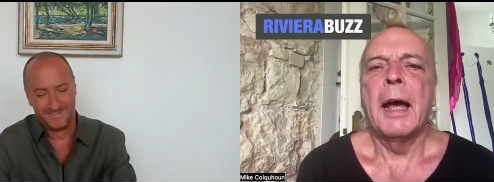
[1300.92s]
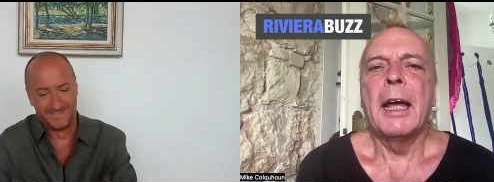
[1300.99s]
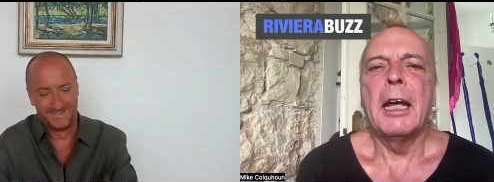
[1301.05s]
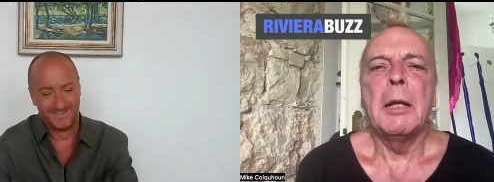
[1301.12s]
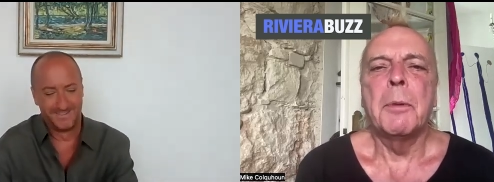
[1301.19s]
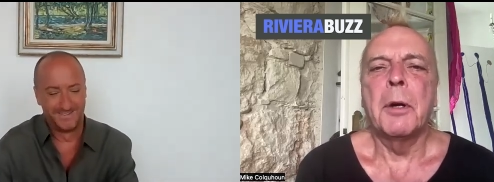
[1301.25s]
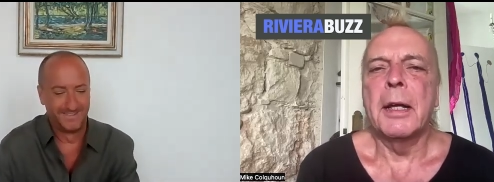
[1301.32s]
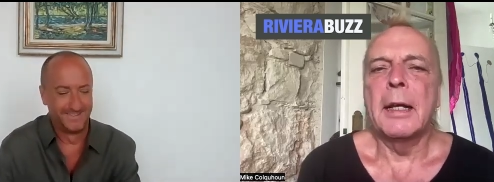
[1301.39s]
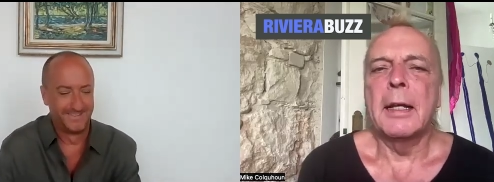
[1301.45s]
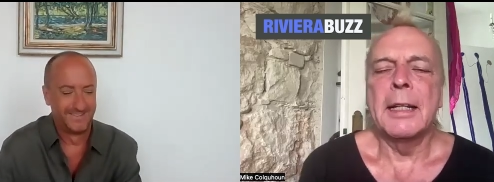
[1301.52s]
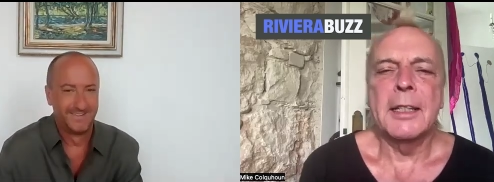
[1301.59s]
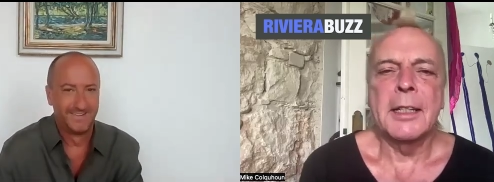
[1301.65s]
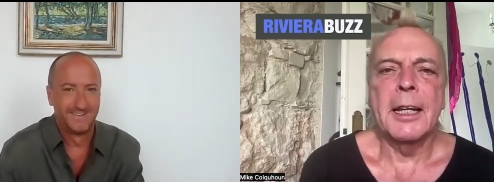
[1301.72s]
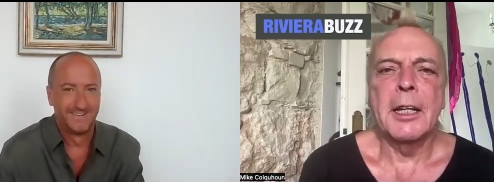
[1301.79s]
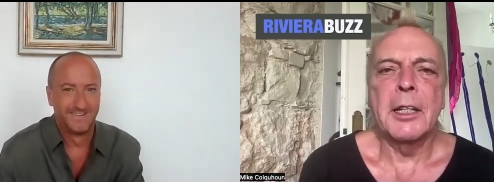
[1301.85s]
Speaker 1: anybody
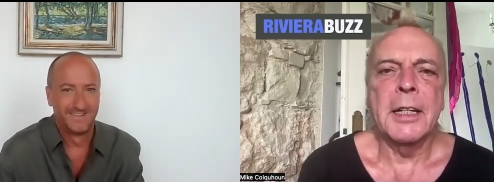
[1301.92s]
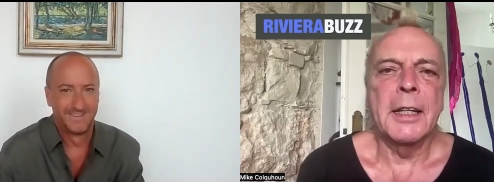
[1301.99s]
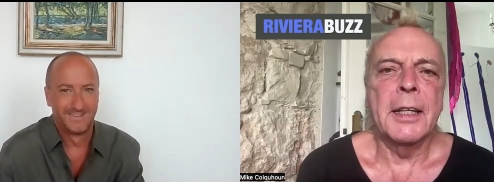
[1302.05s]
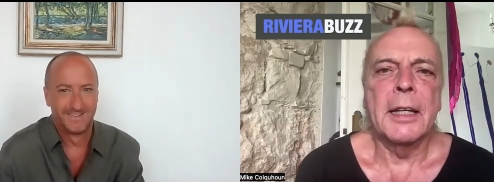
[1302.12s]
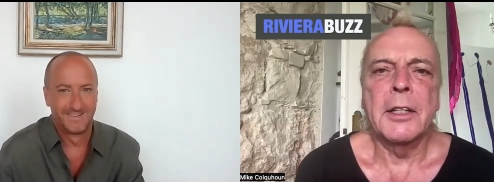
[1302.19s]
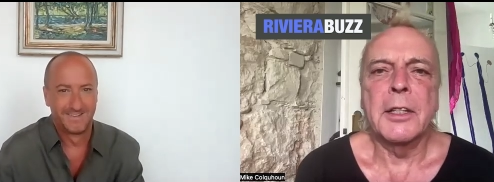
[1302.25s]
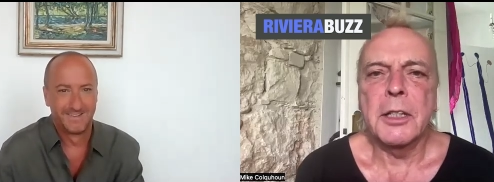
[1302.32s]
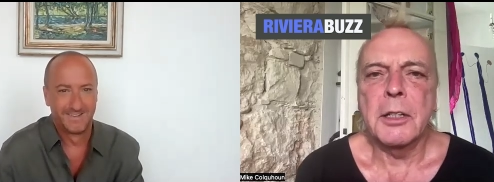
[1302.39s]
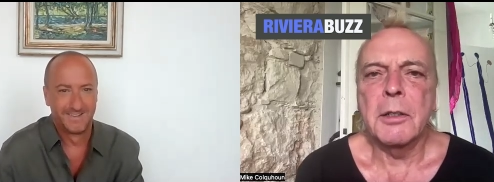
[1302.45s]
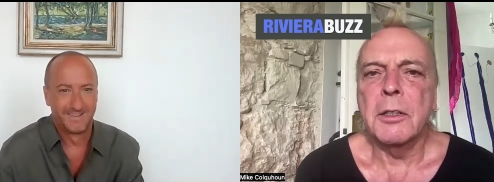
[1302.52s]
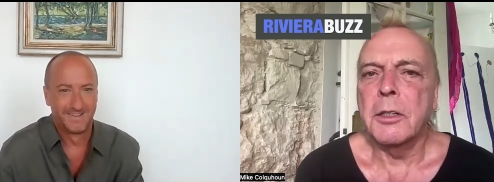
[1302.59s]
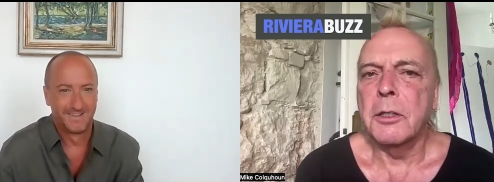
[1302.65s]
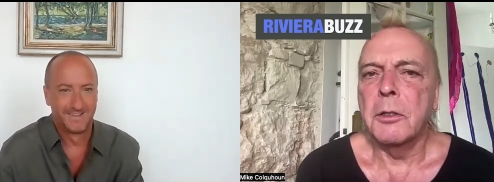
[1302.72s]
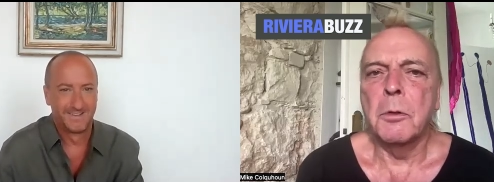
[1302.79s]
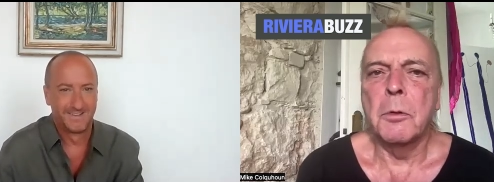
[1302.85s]
listening to this
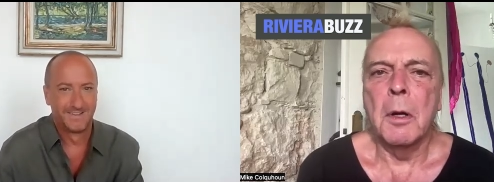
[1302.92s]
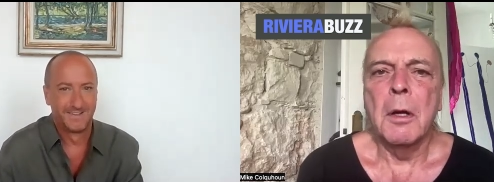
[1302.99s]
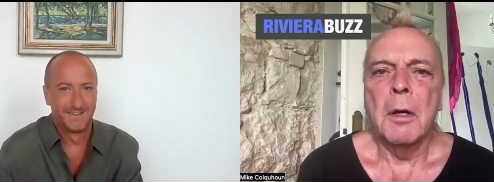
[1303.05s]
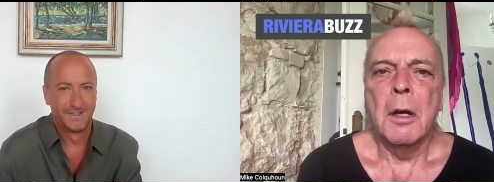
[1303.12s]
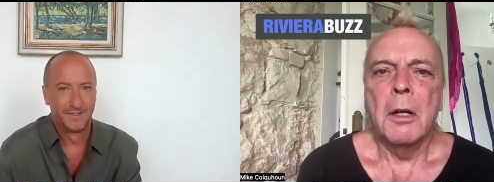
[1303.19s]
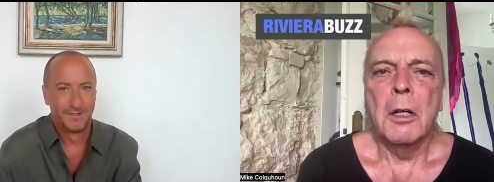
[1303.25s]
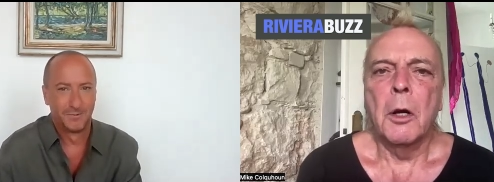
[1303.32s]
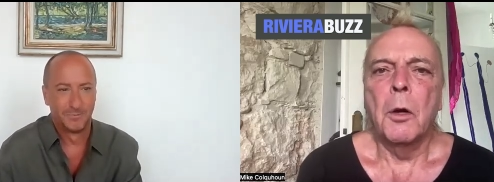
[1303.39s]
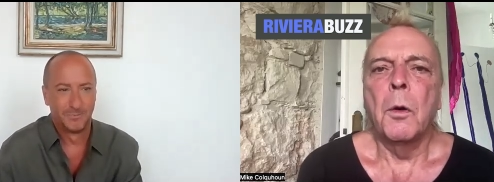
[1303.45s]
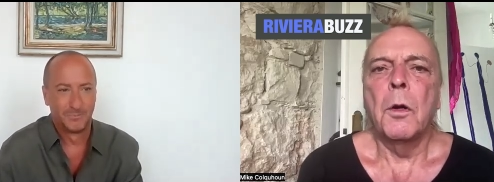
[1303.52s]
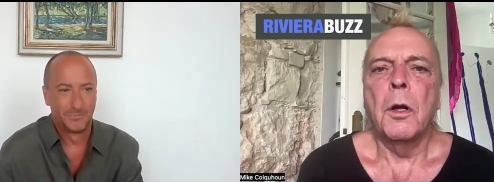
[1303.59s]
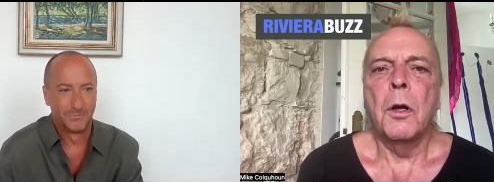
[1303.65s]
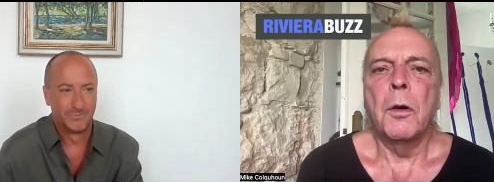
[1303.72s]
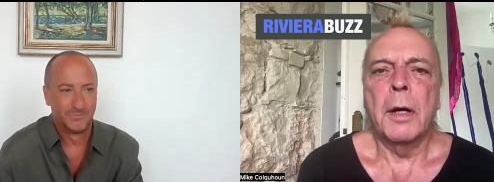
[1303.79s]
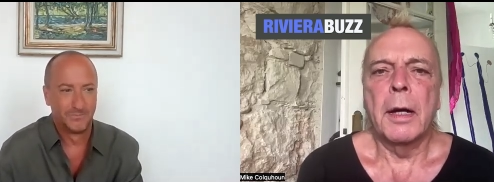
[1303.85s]
to go
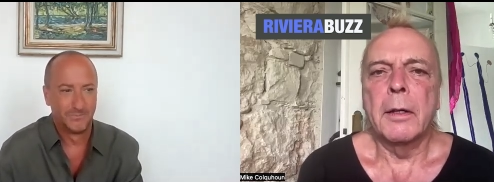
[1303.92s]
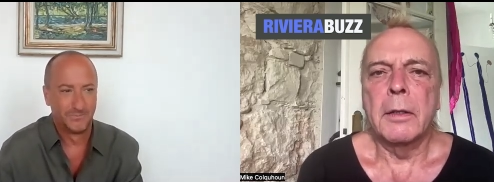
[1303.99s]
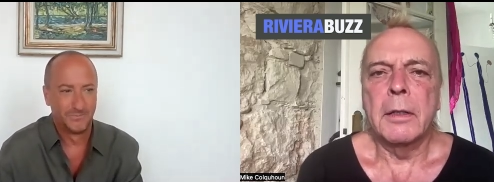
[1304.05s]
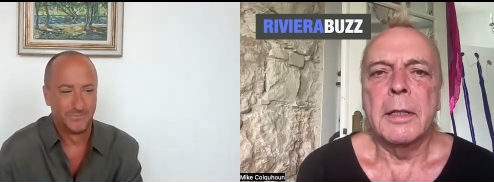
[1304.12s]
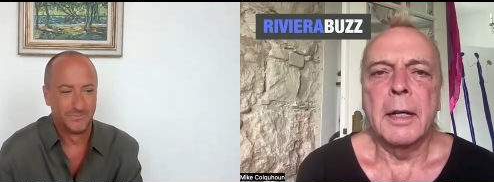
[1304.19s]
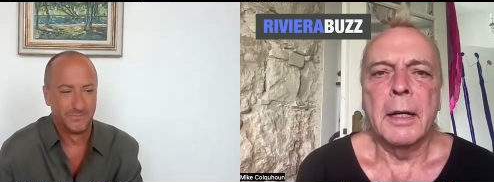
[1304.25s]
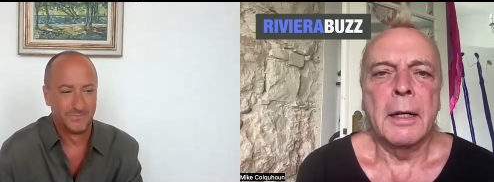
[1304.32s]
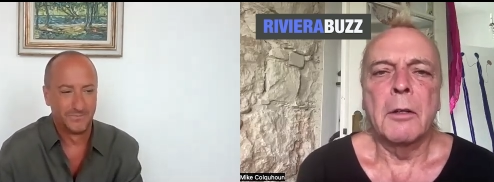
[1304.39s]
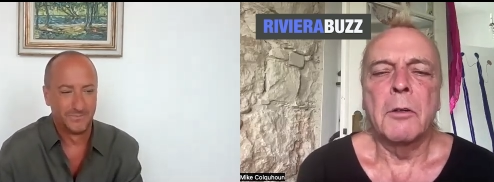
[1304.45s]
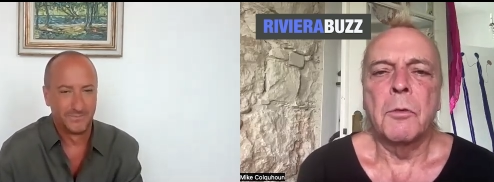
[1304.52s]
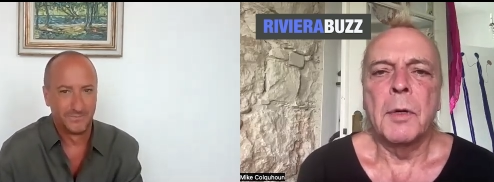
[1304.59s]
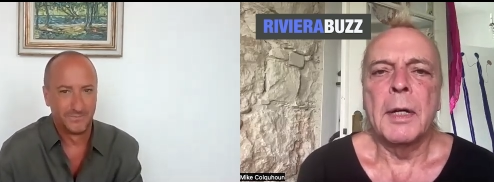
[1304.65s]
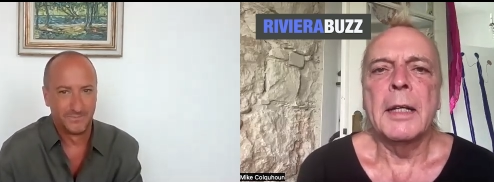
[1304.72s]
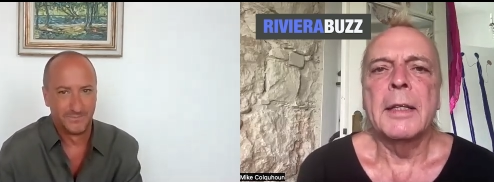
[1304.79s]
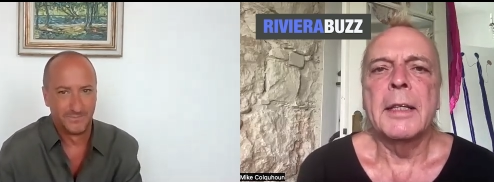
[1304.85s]
along and uh,
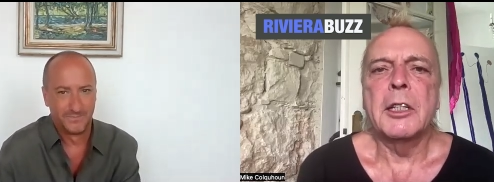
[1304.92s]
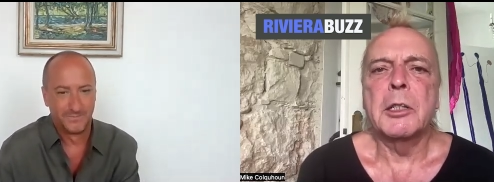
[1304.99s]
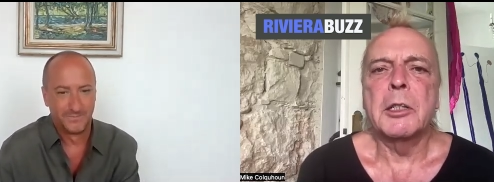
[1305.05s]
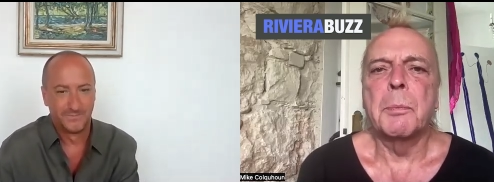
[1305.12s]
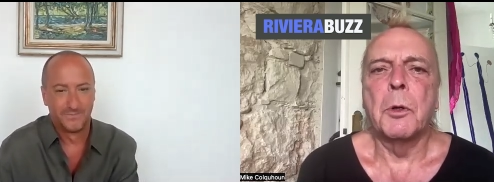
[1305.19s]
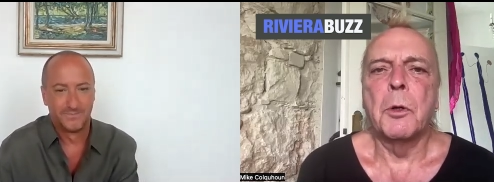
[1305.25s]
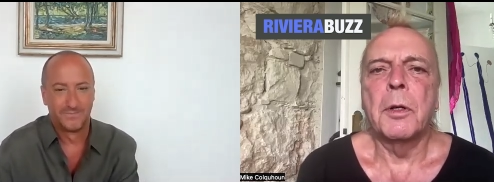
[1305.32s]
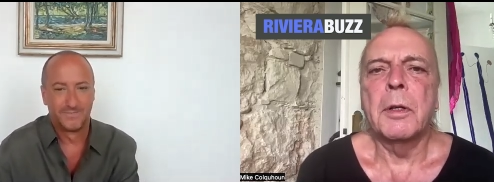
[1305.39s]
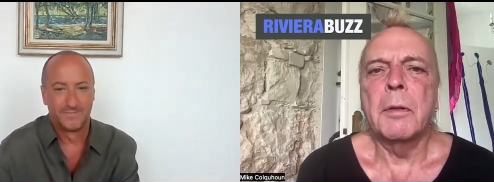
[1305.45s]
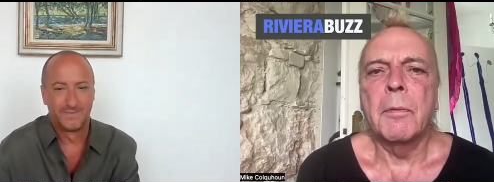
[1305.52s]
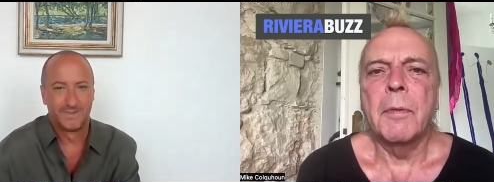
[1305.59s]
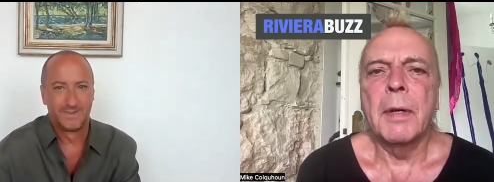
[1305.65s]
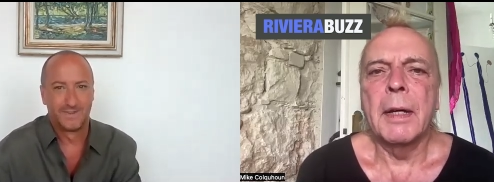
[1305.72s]
read this book.